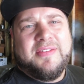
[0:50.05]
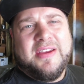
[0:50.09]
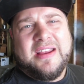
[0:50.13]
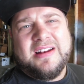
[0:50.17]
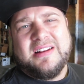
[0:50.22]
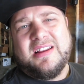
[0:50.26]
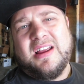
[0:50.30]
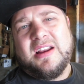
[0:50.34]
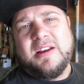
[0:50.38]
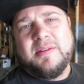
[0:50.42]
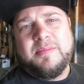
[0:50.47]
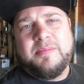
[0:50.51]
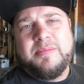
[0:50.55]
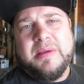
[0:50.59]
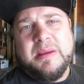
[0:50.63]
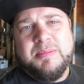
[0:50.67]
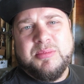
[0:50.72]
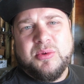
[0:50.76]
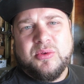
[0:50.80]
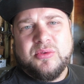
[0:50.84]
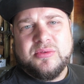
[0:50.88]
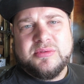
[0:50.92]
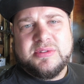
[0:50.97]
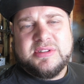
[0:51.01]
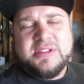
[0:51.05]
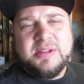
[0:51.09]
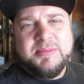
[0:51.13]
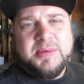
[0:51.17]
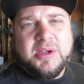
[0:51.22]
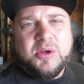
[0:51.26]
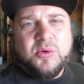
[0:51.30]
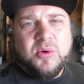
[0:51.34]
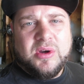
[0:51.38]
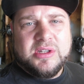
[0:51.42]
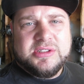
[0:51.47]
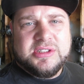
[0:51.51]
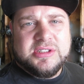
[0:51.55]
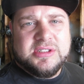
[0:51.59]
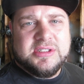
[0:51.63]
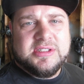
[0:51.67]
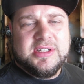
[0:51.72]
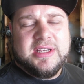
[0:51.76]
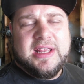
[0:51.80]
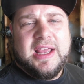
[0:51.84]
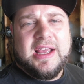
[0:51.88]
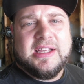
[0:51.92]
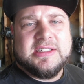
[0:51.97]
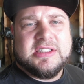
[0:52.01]
had a lot of people send me questions
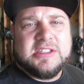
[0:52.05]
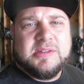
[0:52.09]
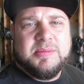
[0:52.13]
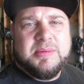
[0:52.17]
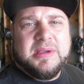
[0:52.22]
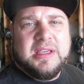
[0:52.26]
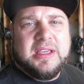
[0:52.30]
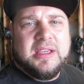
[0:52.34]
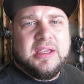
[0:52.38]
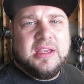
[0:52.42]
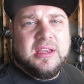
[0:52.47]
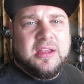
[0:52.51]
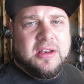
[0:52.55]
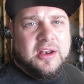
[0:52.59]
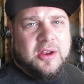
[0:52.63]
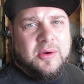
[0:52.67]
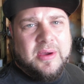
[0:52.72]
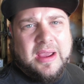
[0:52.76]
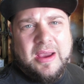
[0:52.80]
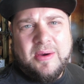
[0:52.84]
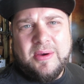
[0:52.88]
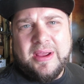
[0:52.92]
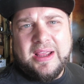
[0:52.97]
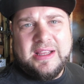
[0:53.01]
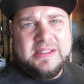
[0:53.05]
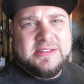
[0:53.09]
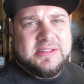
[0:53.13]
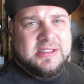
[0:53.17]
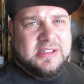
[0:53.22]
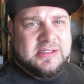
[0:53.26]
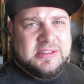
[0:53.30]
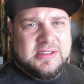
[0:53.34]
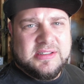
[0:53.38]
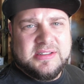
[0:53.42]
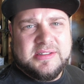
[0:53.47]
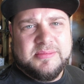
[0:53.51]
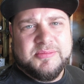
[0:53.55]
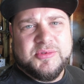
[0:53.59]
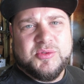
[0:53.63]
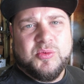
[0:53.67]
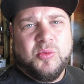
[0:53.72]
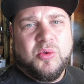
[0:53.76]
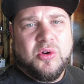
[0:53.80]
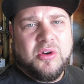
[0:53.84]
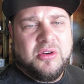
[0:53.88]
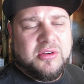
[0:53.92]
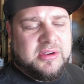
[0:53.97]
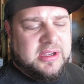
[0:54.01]
and ask me, how AC systems
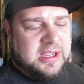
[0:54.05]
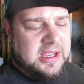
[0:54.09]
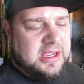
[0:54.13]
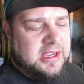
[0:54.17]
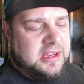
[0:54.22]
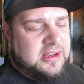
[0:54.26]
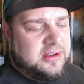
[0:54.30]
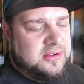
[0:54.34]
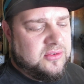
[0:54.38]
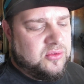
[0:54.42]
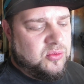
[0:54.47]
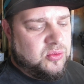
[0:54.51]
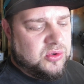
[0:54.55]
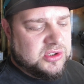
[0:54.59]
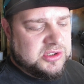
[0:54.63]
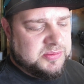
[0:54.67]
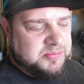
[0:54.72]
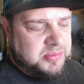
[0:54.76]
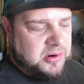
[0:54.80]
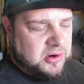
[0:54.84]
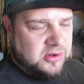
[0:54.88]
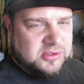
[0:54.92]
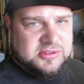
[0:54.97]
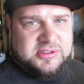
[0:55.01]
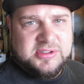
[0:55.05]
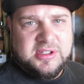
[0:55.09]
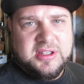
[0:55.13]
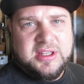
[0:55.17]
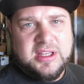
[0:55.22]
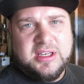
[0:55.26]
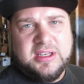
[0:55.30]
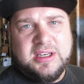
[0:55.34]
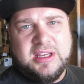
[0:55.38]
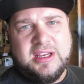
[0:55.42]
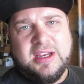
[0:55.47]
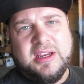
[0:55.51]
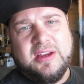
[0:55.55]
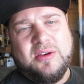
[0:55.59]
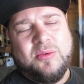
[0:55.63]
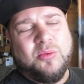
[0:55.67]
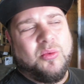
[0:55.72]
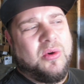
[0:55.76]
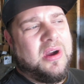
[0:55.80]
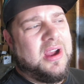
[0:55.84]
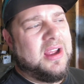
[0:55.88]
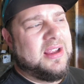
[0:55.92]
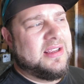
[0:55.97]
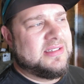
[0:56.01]
work and which parts do they need,
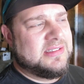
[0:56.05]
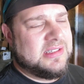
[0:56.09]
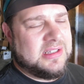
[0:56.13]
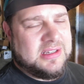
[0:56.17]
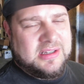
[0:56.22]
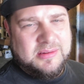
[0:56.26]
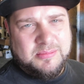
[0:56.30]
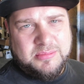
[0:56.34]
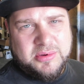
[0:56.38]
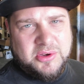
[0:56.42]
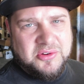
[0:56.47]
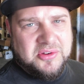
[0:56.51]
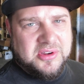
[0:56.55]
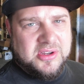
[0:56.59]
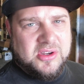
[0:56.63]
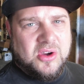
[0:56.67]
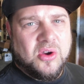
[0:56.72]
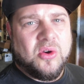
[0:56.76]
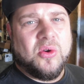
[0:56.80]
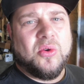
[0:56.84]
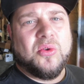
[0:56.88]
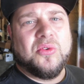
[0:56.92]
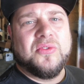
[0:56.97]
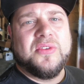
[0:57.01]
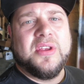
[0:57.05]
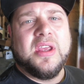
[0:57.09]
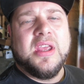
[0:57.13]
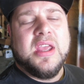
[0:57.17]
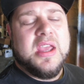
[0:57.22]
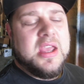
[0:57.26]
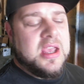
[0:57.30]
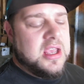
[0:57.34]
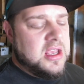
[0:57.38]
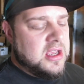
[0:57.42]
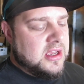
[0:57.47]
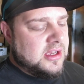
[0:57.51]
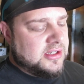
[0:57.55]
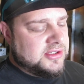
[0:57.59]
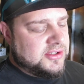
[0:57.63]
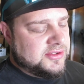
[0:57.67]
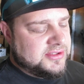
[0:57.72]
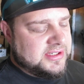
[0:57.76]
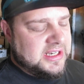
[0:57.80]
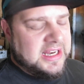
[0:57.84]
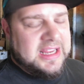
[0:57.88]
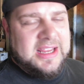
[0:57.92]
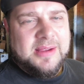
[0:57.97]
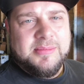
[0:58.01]
why isn't it blowing cold. So
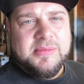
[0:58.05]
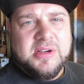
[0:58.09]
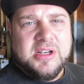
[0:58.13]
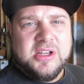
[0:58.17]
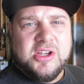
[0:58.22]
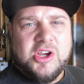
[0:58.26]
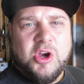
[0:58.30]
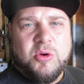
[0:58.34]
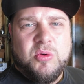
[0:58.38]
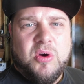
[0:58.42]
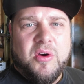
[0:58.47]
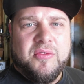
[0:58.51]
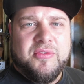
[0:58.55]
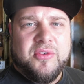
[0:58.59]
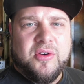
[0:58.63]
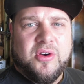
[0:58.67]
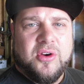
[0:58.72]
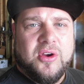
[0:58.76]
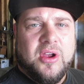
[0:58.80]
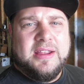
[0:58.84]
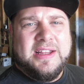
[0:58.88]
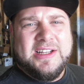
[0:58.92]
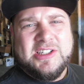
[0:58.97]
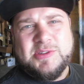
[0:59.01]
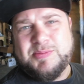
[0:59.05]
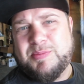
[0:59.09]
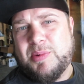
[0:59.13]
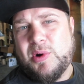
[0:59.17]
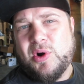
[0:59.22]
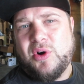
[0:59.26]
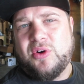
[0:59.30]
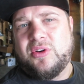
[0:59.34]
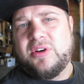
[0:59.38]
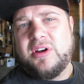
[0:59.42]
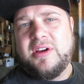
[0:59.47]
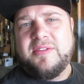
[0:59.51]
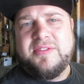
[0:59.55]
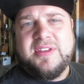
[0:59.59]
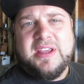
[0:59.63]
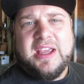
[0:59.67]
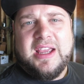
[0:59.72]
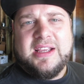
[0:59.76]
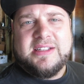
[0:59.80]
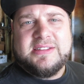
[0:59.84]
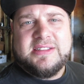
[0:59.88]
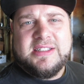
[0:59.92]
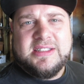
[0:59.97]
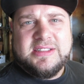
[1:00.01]
today I'm going to go over each part of the
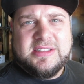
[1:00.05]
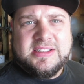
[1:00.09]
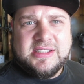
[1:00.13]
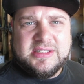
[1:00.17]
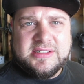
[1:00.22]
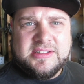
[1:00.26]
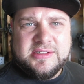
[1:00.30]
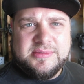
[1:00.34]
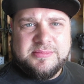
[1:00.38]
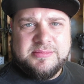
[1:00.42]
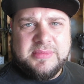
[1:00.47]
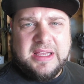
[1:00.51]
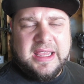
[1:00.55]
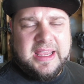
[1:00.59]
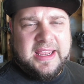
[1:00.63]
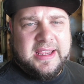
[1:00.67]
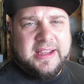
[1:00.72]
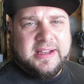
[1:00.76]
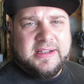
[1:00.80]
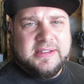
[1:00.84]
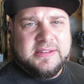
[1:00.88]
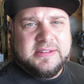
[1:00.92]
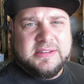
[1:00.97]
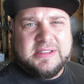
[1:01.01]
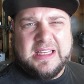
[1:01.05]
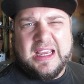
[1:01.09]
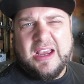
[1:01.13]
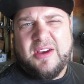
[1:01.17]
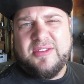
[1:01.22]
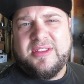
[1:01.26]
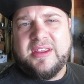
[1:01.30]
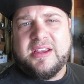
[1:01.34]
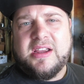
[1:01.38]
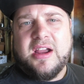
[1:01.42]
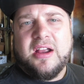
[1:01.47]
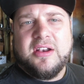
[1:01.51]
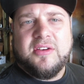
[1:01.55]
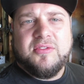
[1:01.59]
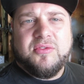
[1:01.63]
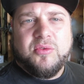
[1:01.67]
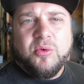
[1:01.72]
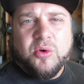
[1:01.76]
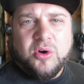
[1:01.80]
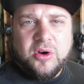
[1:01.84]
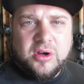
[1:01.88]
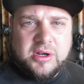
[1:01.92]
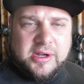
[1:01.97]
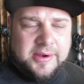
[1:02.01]
AC system and how they kind of
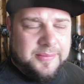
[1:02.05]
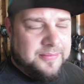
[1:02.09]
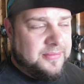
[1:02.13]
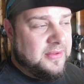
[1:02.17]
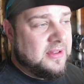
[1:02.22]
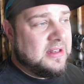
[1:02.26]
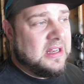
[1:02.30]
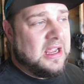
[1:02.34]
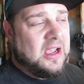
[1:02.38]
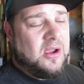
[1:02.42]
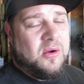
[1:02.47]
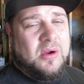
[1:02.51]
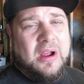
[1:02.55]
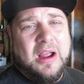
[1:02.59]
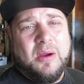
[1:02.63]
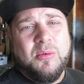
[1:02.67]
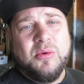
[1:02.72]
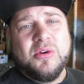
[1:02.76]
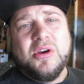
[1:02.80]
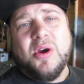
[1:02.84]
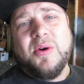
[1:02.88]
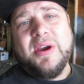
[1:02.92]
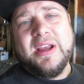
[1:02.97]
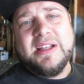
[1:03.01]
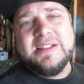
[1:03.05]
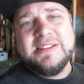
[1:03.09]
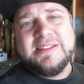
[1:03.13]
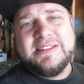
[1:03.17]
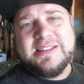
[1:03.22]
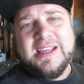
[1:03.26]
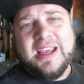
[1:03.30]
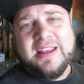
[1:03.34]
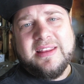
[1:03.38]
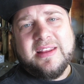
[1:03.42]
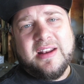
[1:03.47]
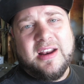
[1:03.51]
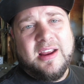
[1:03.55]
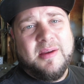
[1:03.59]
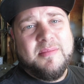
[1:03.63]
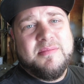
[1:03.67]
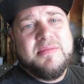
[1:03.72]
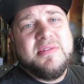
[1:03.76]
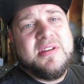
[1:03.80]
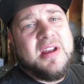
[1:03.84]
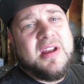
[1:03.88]
work. Now, I will go ahead and say that I am